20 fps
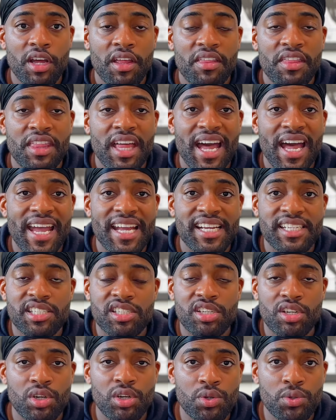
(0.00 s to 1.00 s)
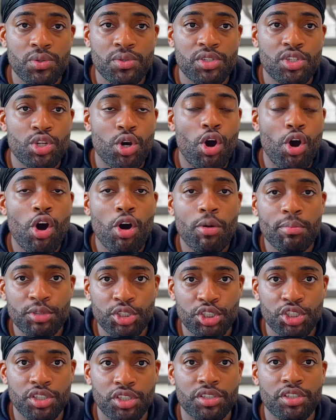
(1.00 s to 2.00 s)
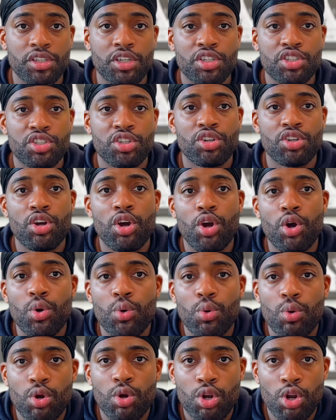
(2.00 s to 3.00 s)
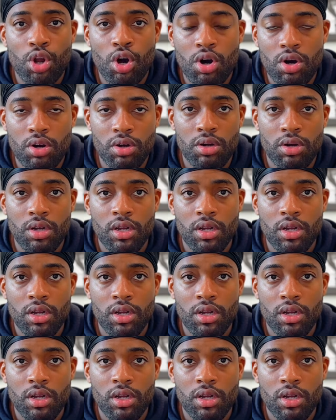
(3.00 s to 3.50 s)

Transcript: That excludes the option to go long.